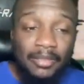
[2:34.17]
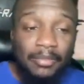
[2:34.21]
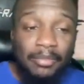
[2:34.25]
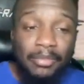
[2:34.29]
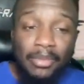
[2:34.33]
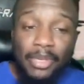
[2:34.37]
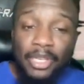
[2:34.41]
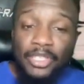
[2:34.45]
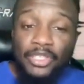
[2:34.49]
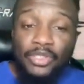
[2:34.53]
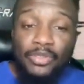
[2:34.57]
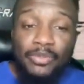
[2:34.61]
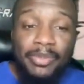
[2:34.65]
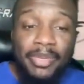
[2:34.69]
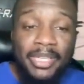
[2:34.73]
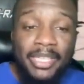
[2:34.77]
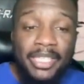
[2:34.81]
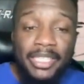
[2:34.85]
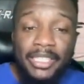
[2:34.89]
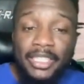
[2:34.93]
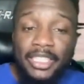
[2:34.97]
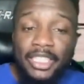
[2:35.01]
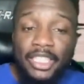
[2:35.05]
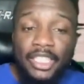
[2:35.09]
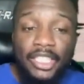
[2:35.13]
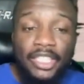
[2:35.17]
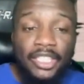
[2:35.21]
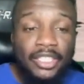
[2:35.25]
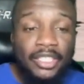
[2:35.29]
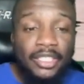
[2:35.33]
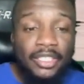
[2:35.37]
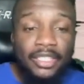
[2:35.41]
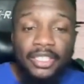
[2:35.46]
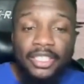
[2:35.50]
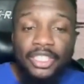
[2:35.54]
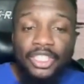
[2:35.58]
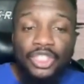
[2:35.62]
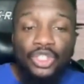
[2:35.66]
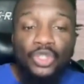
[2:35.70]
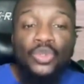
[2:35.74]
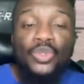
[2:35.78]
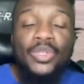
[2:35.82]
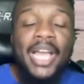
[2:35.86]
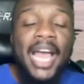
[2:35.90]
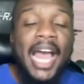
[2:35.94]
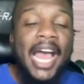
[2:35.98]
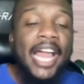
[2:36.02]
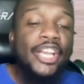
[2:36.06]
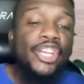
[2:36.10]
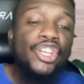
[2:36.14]
Bro, you better get... You
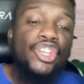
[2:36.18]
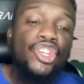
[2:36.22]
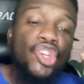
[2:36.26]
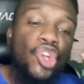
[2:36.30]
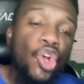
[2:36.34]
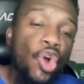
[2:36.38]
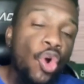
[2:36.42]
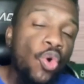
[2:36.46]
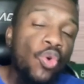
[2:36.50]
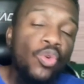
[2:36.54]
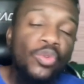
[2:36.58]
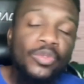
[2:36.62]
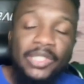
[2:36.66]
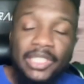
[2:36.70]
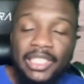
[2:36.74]
got no...